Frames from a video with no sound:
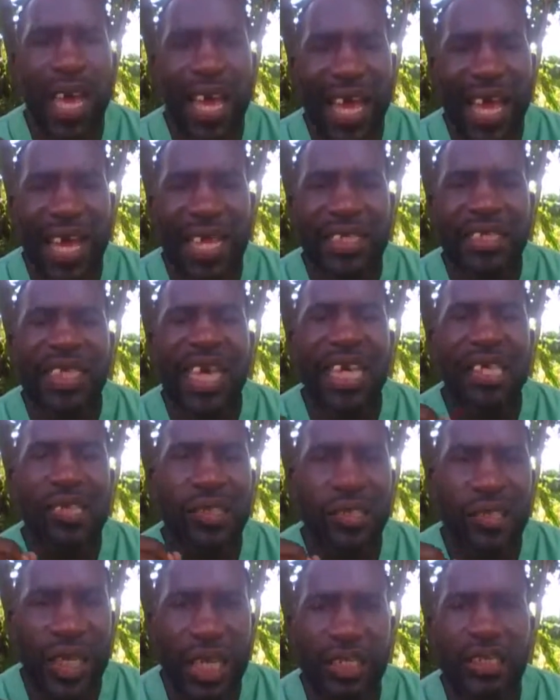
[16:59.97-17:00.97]
has a
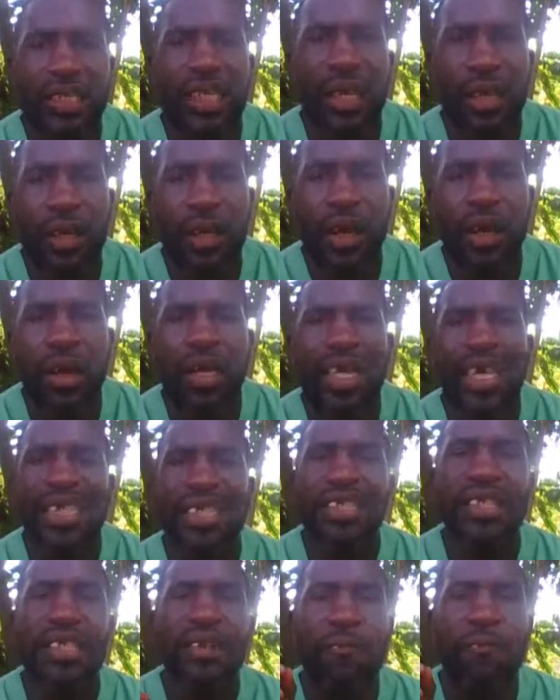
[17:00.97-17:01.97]
setting called
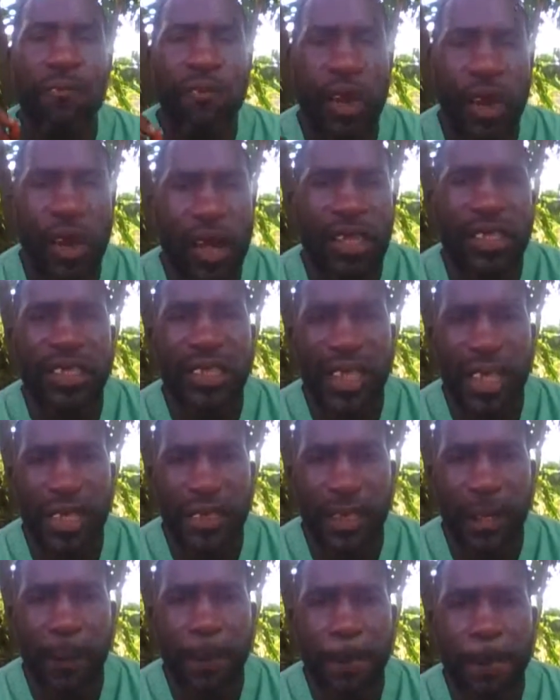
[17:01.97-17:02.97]
its default
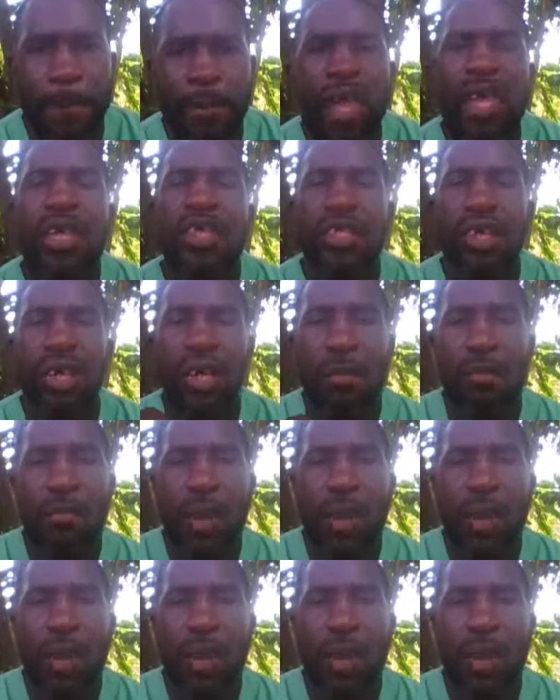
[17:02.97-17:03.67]
setting. So the